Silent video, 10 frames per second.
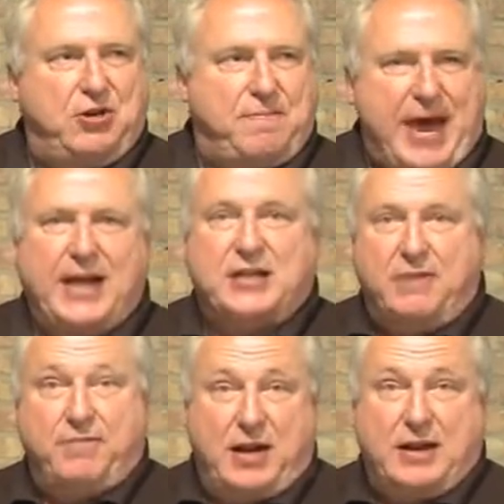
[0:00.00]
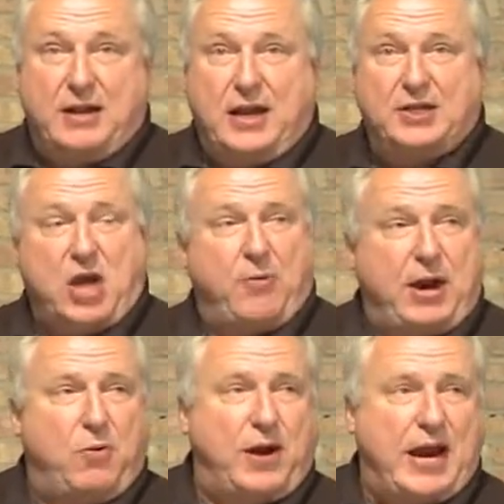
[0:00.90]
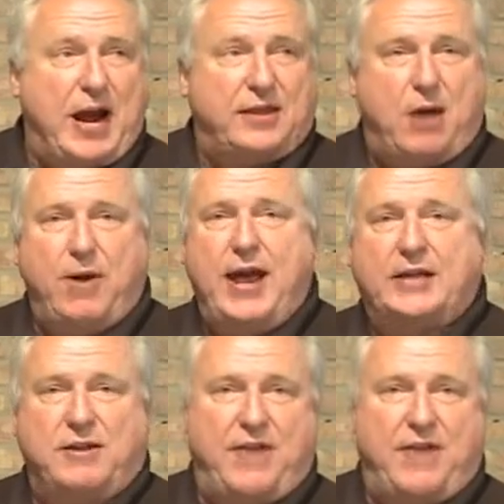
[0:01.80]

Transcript: the bags, and it is already working out that way as of